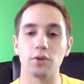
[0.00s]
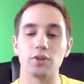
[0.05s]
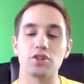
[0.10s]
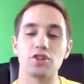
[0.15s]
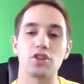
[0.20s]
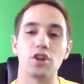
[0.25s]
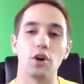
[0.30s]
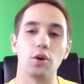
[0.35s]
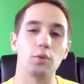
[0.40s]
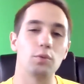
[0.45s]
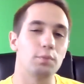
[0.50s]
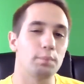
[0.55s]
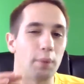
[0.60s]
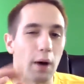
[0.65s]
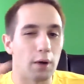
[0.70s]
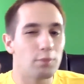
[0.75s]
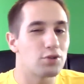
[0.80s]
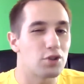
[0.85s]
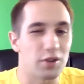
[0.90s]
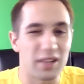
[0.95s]
So
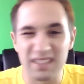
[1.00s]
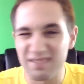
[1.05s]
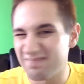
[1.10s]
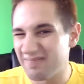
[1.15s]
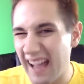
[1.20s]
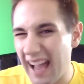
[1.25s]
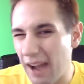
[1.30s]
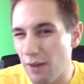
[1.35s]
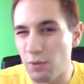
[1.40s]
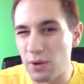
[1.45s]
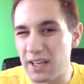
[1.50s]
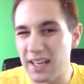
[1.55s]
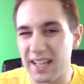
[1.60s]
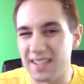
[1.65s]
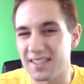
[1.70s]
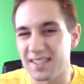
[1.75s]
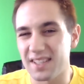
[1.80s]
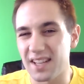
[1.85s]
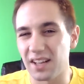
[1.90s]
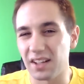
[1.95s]
palm shooting, I wouldn't
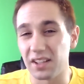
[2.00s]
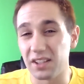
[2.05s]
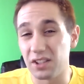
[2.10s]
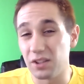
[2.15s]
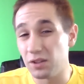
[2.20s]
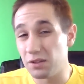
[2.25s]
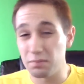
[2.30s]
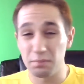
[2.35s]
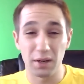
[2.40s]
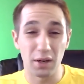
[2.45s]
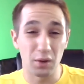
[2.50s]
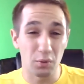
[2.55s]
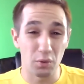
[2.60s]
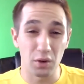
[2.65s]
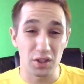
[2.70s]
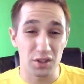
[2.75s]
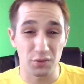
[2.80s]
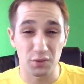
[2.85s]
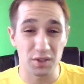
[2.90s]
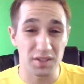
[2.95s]
necessarily do it, but it
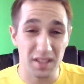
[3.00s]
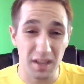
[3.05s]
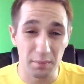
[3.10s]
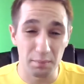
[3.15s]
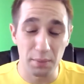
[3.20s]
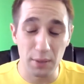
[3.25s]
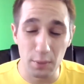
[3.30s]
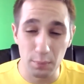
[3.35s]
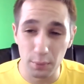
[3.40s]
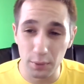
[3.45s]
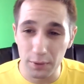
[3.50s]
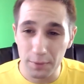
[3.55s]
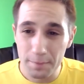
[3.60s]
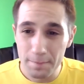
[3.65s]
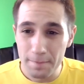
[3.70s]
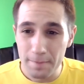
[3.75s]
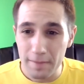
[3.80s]
works for some people.